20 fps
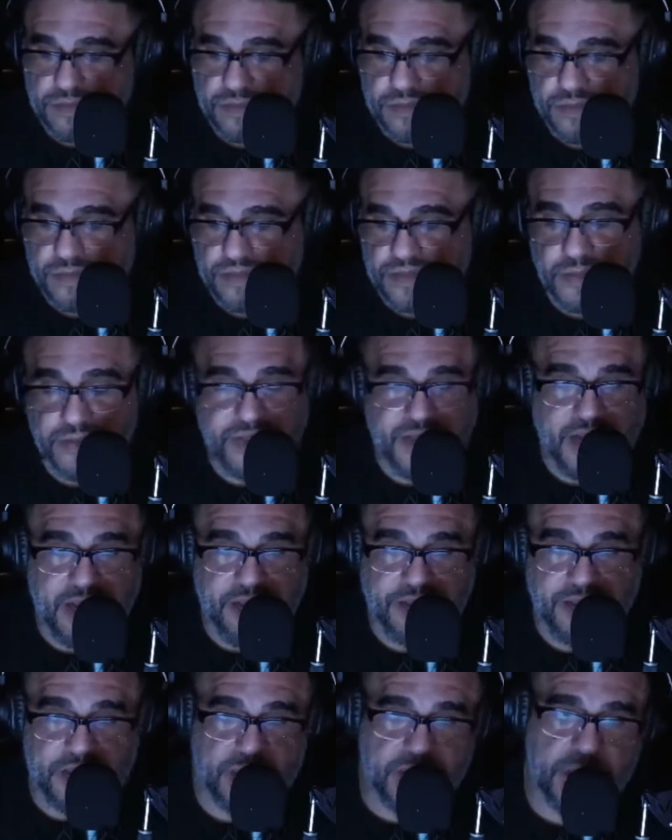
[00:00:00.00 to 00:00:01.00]

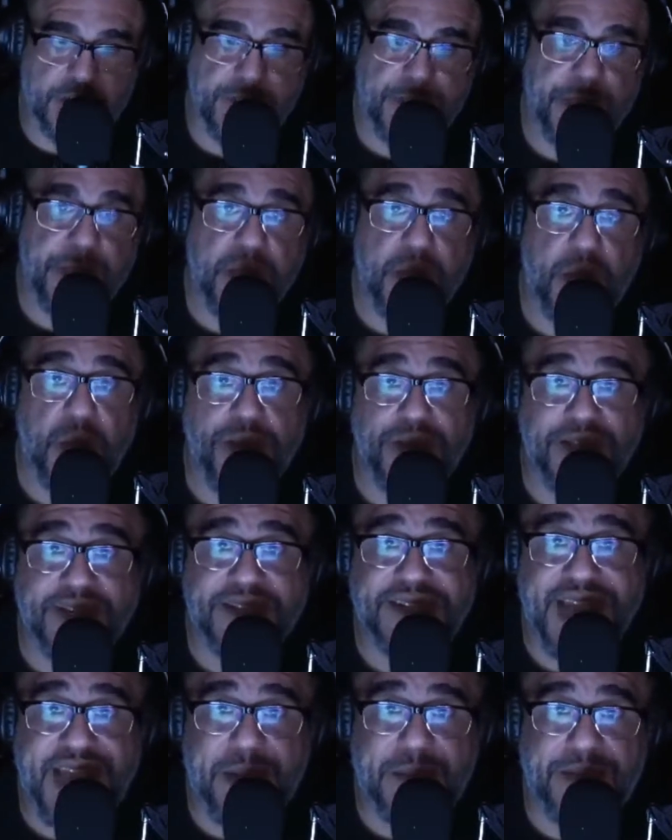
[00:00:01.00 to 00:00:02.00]
sometimes when this
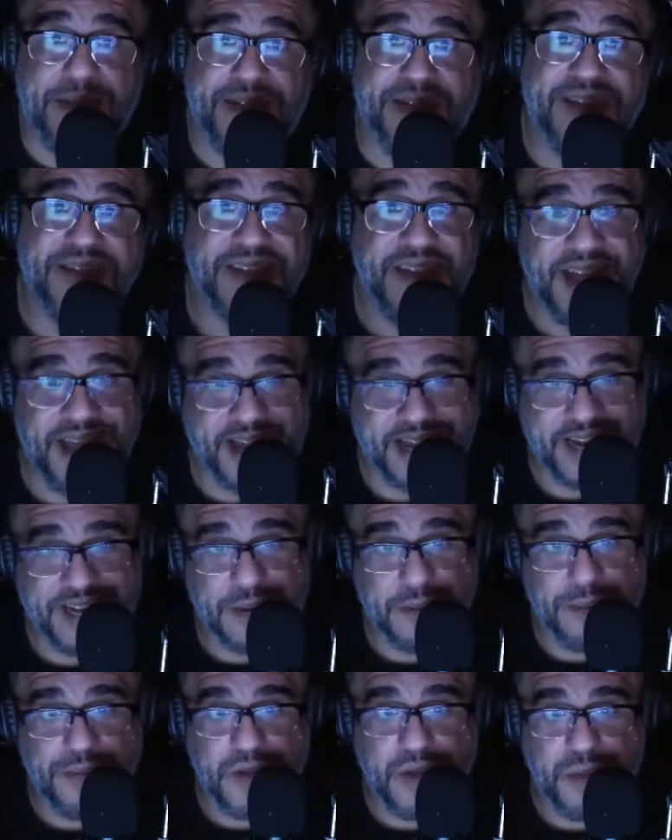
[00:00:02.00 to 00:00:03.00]
happens, I got to
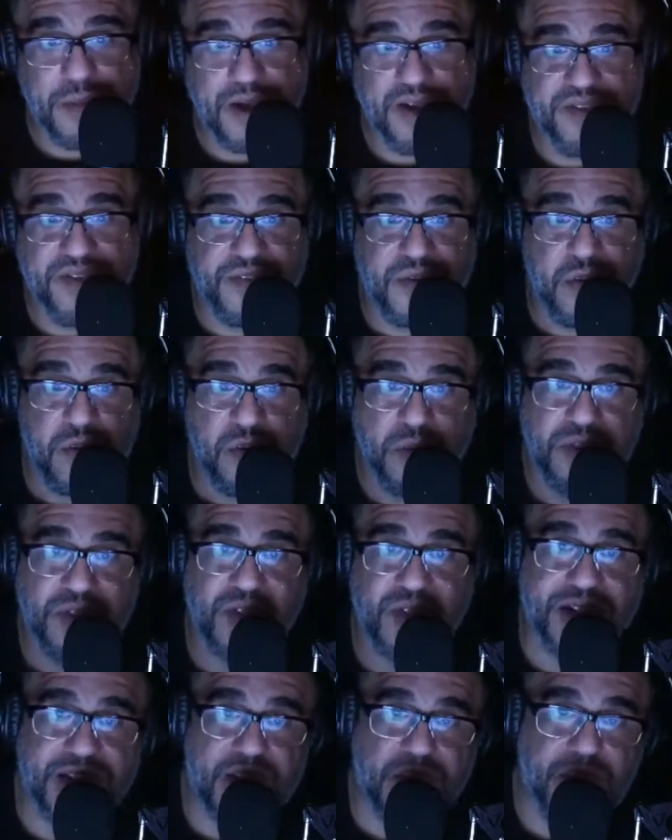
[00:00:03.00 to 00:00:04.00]
be on my phone trying
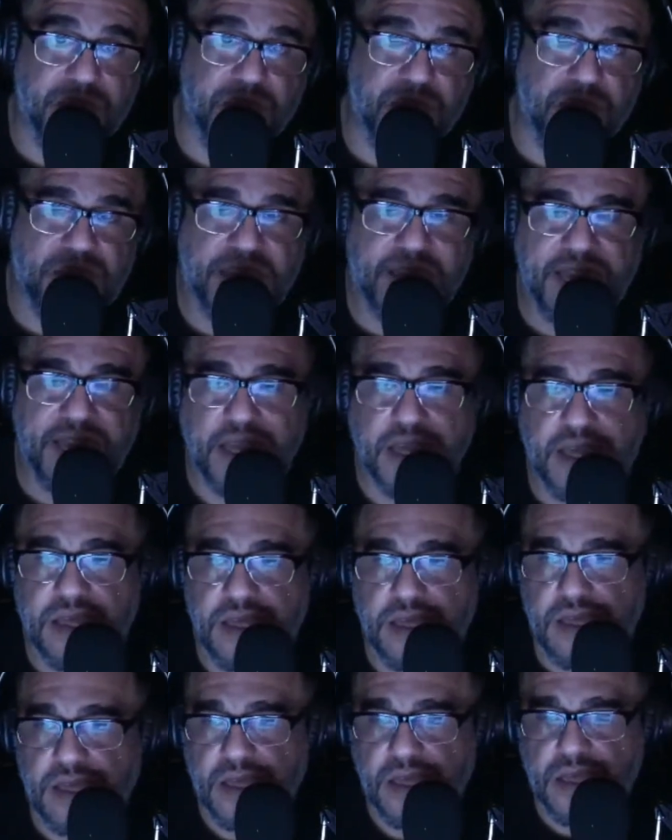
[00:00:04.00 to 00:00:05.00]
to communicate,
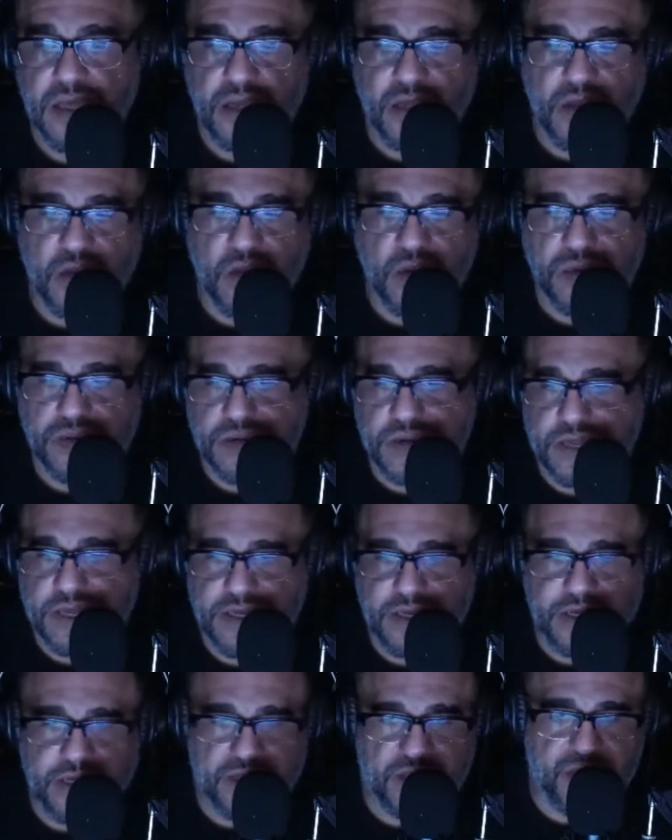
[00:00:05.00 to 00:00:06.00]

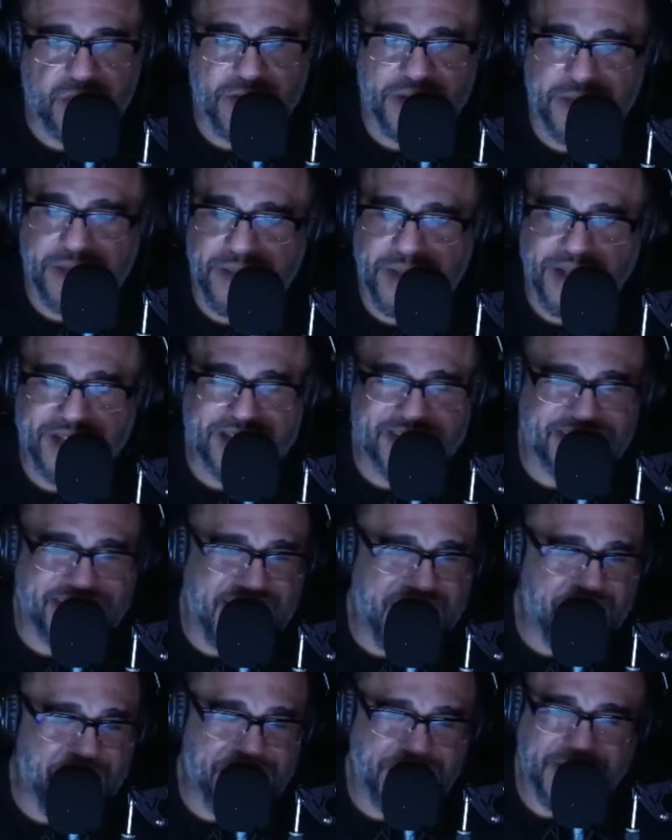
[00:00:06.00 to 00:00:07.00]
and trying to make this
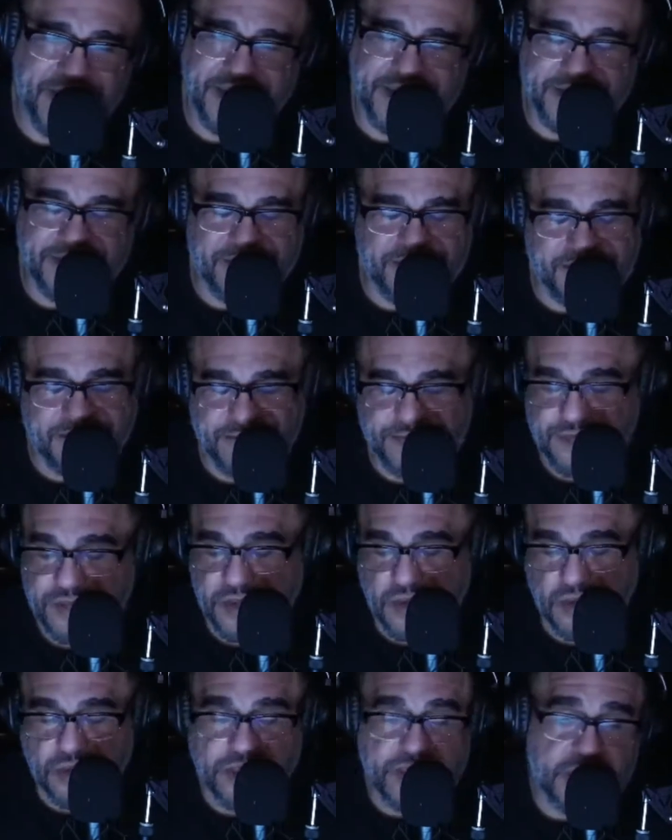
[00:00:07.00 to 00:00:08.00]
happen. And it's,
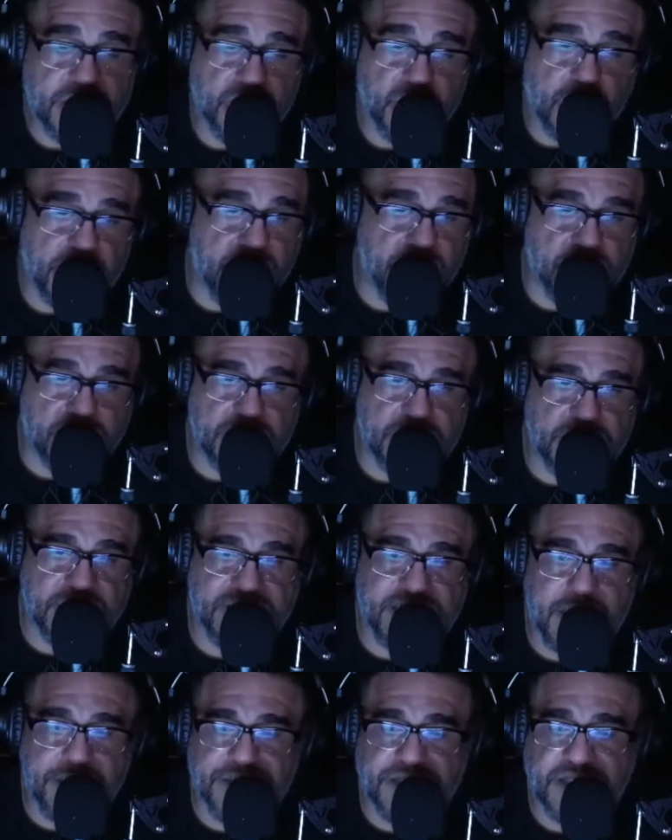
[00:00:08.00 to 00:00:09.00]
it's just one of those, this
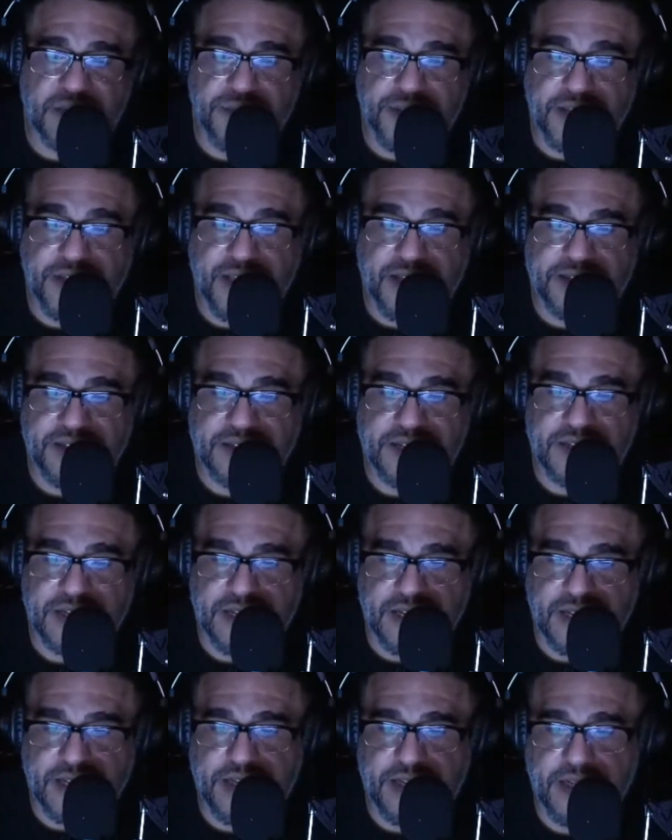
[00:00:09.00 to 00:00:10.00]
happens to be that Sunday
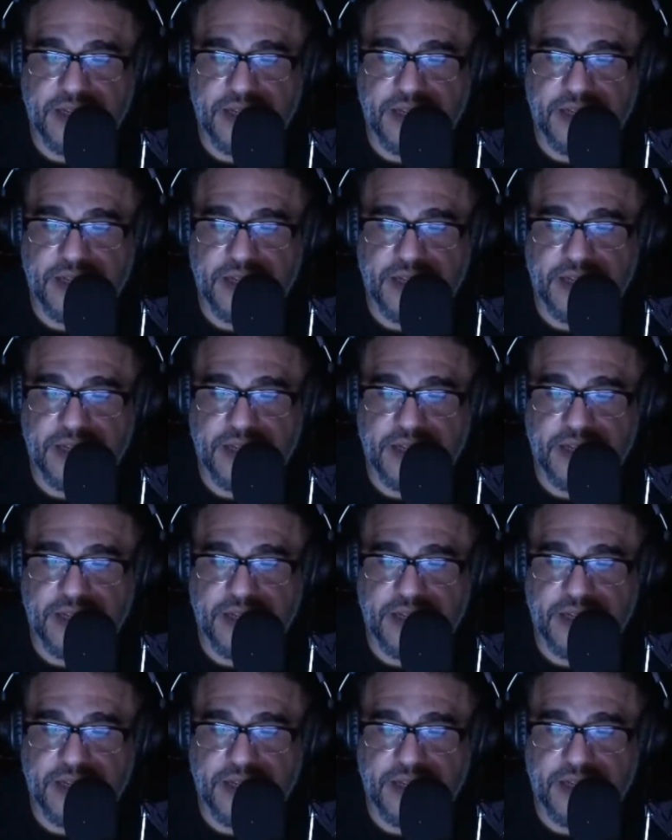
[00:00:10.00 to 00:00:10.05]
that,